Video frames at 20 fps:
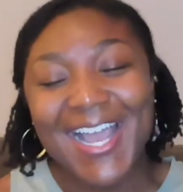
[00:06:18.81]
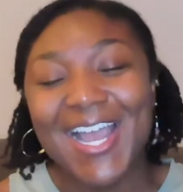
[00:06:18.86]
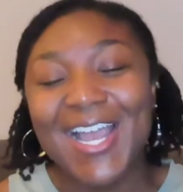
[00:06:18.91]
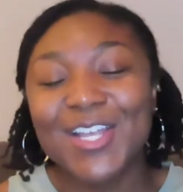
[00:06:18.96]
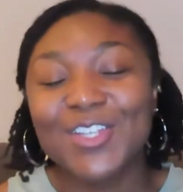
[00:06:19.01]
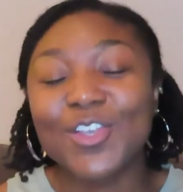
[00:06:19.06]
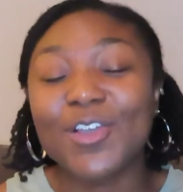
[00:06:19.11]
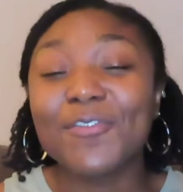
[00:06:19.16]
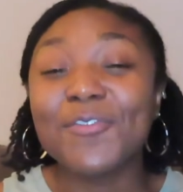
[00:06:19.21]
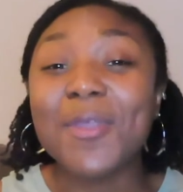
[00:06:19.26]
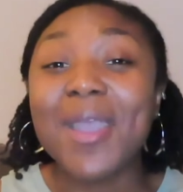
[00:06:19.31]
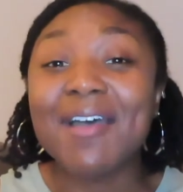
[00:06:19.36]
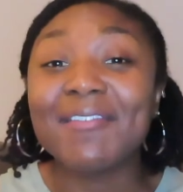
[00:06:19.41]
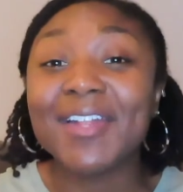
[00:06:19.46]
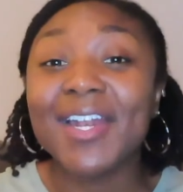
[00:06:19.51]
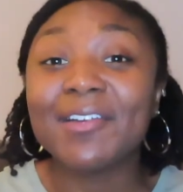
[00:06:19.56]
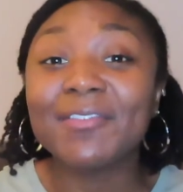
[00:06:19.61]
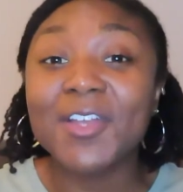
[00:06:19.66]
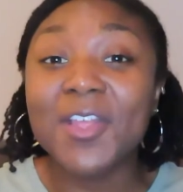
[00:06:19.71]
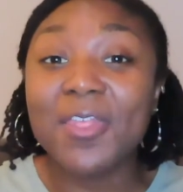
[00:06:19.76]
So if you
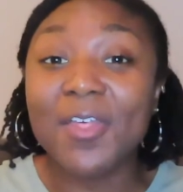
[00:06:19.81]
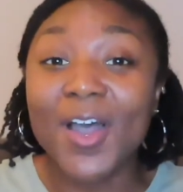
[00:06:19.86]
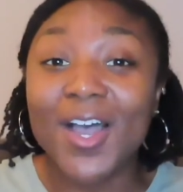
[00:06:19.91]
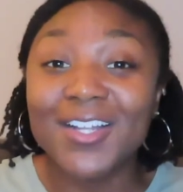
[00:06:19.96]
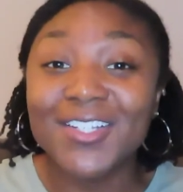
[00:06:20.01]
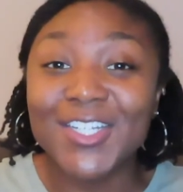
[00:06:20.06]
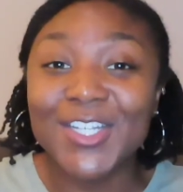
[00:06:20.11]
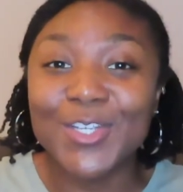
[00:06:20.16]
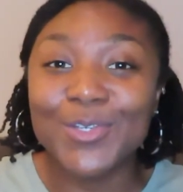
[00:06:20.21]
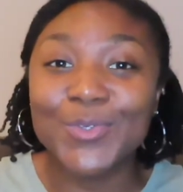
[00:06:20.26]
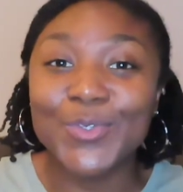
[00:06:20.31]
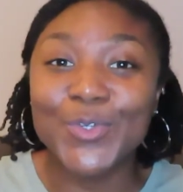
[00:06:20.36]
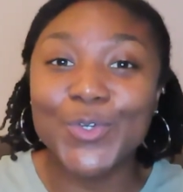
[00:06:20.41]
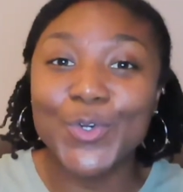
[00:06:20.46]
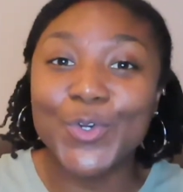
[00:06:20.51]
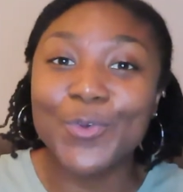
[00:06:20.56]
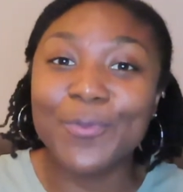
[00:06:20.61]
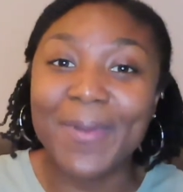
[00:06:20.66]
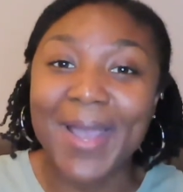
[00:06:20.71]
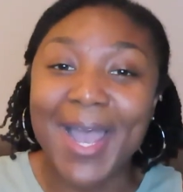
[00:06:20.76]
haven't ever thought to use
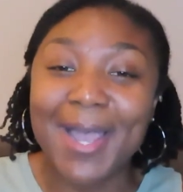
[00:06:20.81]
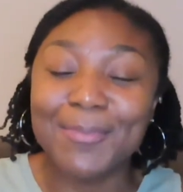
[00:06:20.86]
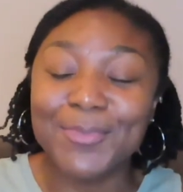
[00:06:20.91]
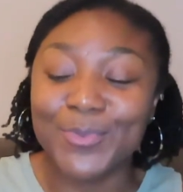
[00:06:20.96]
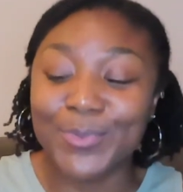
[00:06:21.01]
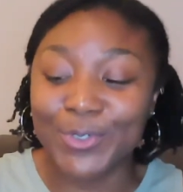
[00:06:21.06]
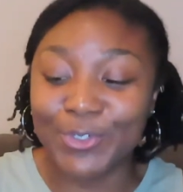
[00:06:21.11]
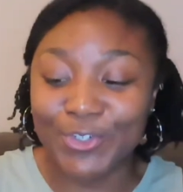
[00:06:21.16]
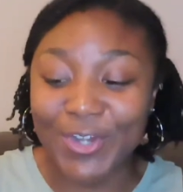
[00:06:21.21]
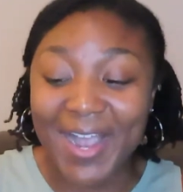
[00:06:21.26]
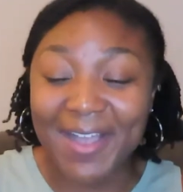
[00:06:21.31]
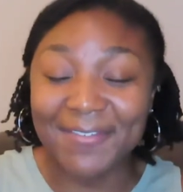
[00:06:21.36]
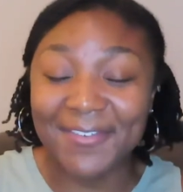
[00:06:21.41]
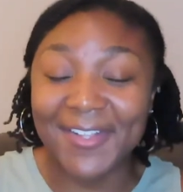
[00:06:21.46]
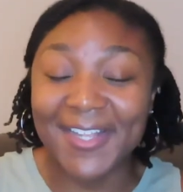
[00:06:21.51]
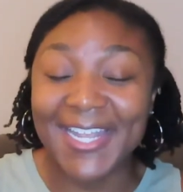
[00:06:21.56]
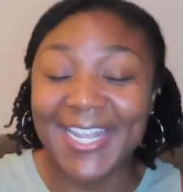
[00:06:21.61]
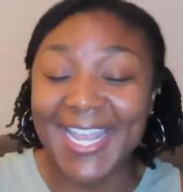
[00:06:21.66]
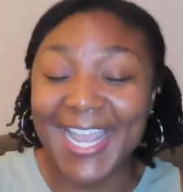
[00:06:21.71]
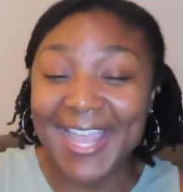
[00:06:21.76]
Google Maps when
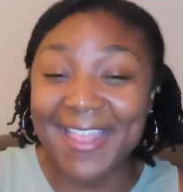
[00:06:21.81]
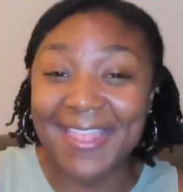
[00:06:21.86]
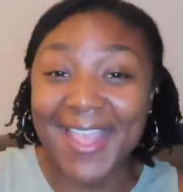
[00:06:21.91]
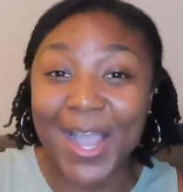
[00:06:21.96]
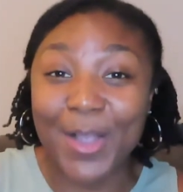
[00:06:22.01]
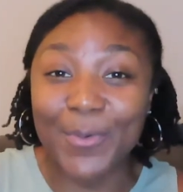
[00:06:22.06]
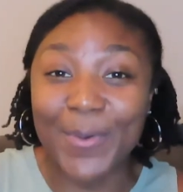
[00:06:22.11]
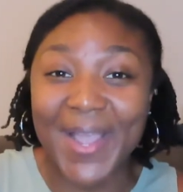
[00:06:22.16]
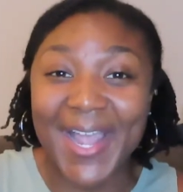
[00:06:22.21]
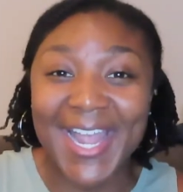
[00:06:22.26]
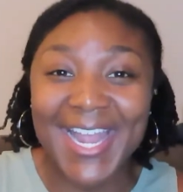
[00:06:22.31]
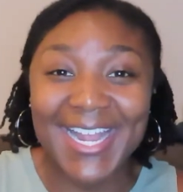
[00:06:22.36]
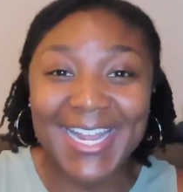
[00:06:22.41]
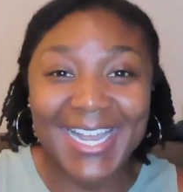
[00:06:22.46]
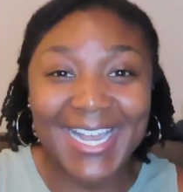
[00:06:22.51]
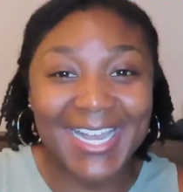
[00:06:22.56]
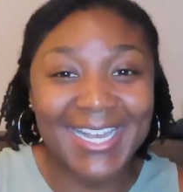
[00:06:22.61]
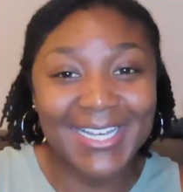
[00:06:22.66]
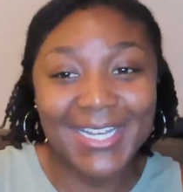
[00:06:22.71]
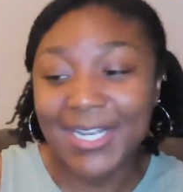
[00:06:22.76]
traveling in that
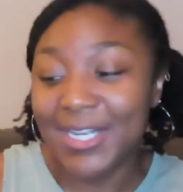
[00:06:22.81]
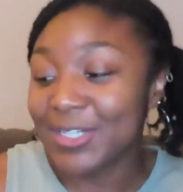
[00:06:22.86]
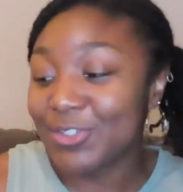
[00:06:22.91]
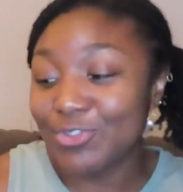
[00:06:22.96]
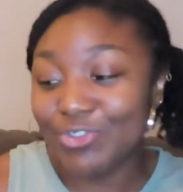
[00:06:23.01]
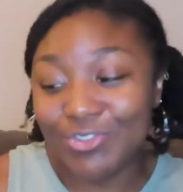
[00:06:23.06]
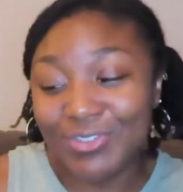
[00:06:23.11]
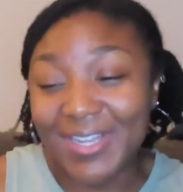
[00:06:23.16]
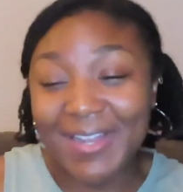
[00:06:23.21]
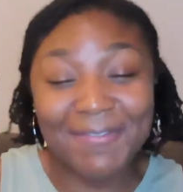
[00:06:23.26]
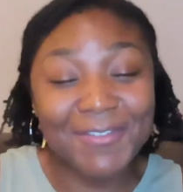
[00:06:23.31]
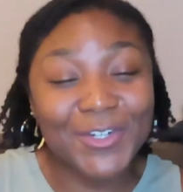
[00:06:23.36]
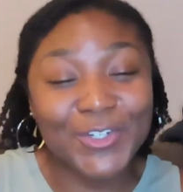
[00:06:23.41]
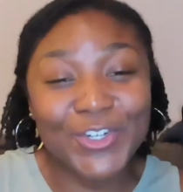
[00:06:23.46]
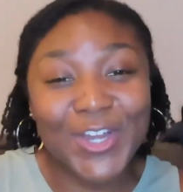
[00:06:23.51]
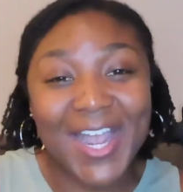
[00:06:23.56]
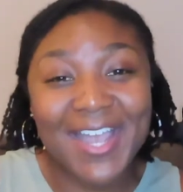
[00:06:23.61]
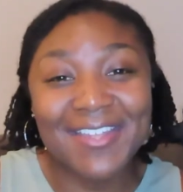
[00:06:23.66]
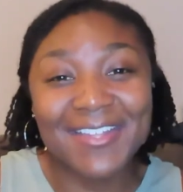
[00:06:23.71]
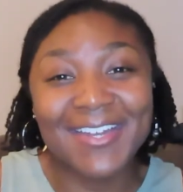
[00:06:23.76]
way, give it a
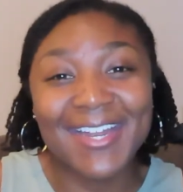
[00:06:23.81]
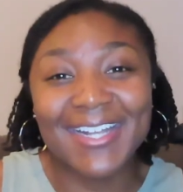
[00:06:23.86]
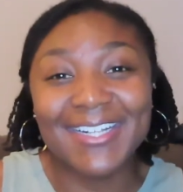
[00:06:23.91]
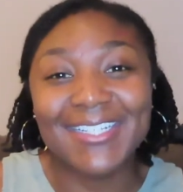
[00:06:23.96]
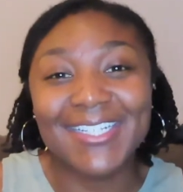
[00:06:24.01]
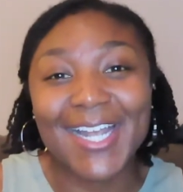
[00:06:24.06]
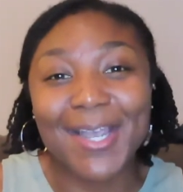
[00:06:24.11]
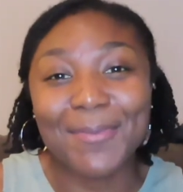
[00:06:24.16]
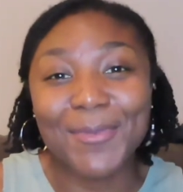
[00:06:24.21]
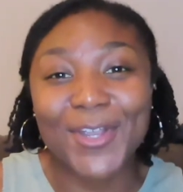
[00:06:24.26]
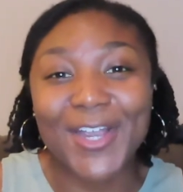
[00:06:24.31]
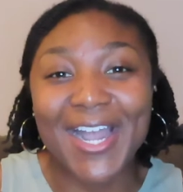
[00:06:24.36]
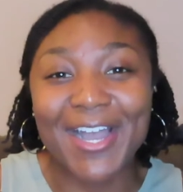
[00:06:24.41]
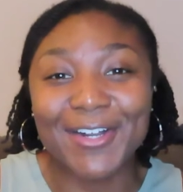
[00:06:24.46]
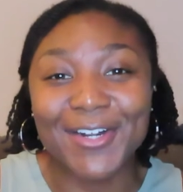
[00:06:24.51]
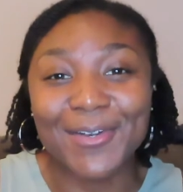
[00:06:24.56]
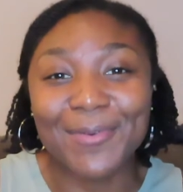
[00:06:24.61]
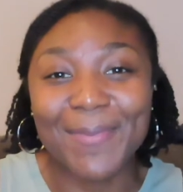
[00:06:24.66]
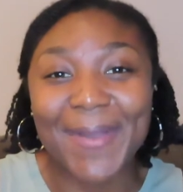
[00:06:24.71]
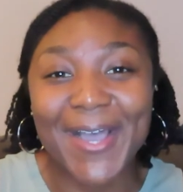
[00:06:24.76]
try the next time you're
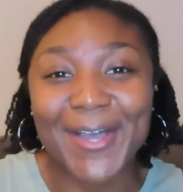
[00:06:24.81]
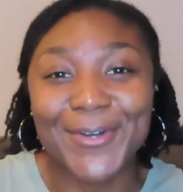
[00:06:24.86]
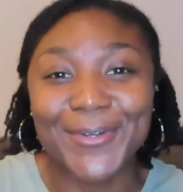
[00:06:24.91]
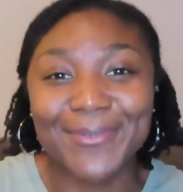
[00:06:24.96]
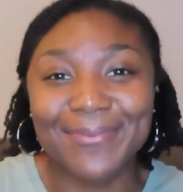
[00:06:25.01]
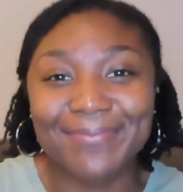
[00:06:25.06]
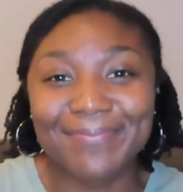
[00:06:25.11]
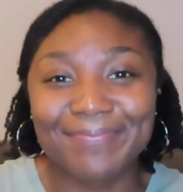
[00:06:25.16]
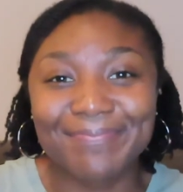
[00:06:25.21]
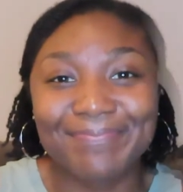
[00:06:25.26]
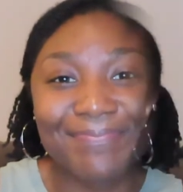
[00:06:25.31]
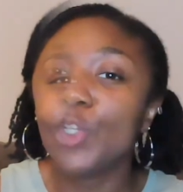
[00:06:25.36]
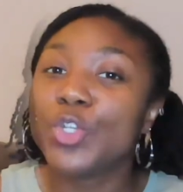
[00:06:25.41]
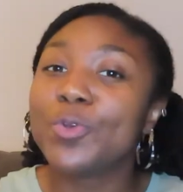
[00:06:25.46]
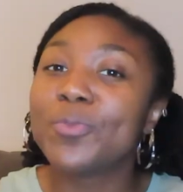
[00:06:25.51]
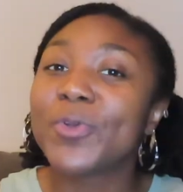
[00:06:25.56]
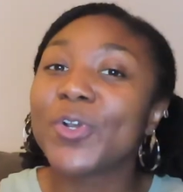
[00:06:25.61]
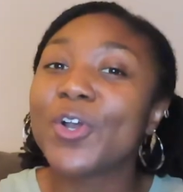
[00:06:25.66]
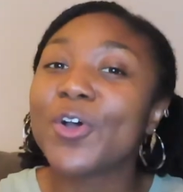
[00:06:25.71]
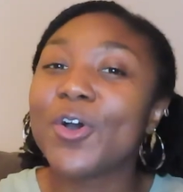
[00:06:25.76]
out and about.
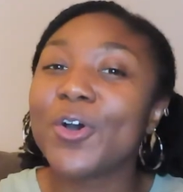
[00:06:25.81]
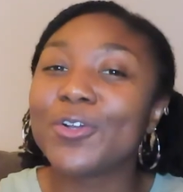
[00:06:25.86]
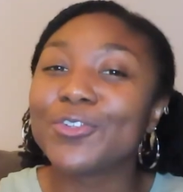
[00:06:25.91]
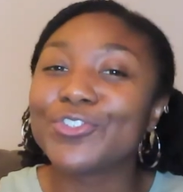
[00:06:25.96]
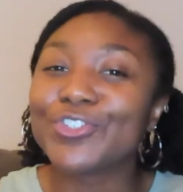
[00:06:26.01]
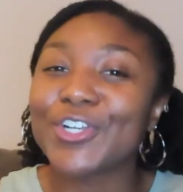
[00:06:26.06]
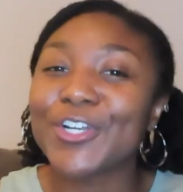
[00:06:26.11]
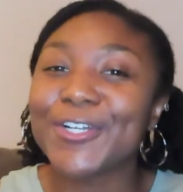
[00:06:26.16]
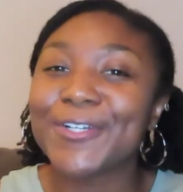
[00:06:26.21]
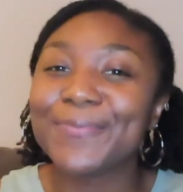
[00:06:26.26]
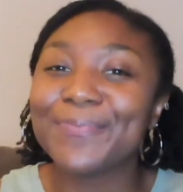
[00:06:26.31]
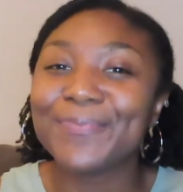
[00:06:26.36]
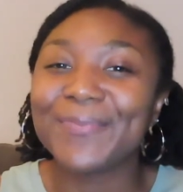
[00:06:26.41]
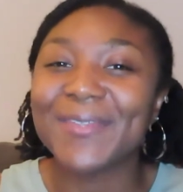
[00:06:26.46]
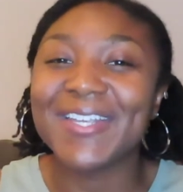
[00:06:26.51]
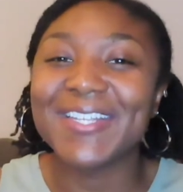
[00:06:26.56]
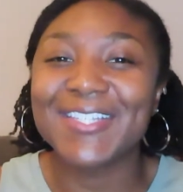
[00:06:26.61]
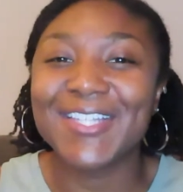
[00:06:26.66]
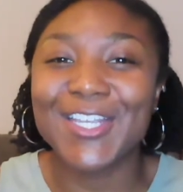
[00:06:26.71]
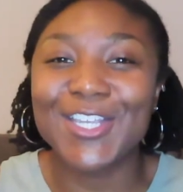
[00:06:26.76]
Numero 8
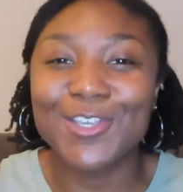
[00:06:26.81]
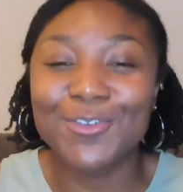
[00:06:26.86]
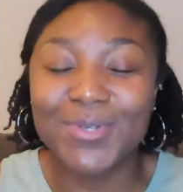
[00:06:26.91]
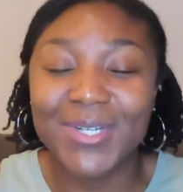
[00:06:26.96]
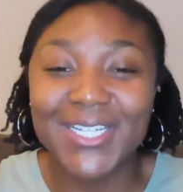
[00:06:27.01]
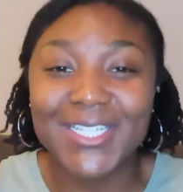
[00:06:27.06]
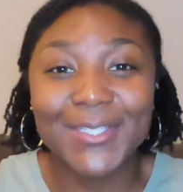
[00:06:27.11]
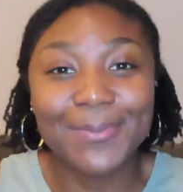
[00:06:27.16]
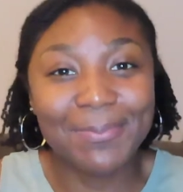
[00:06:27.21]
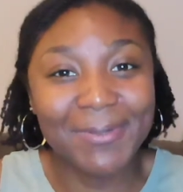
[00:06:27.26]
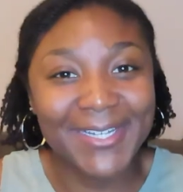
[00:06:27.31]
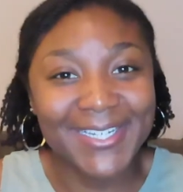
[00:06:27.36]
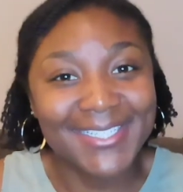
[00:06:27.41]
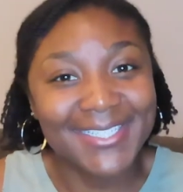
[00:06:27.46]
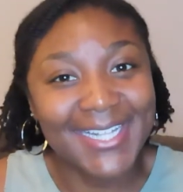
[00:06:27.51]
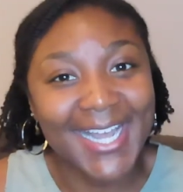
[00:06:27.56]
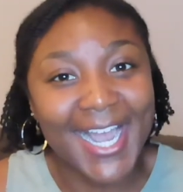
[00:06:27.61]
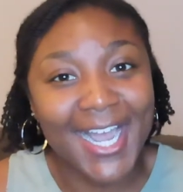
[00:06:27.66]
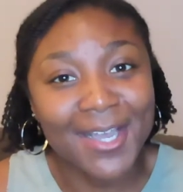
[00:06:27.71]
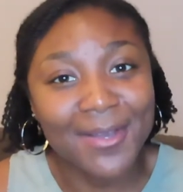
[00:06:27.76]
is the Units Plus
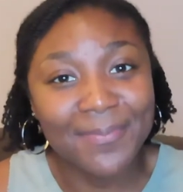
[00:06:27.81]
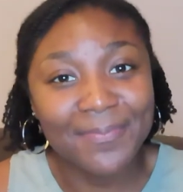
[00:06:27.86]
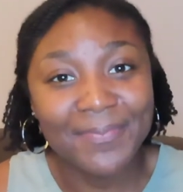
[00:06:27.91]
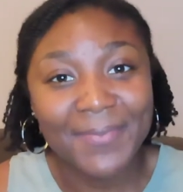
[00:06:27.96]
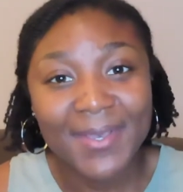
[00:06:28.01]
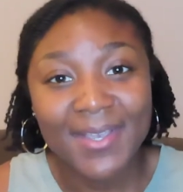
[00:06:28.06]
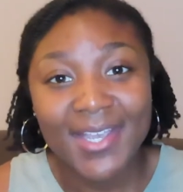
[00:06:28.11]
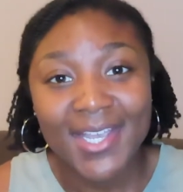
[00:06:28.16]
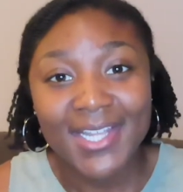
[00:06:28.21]
app.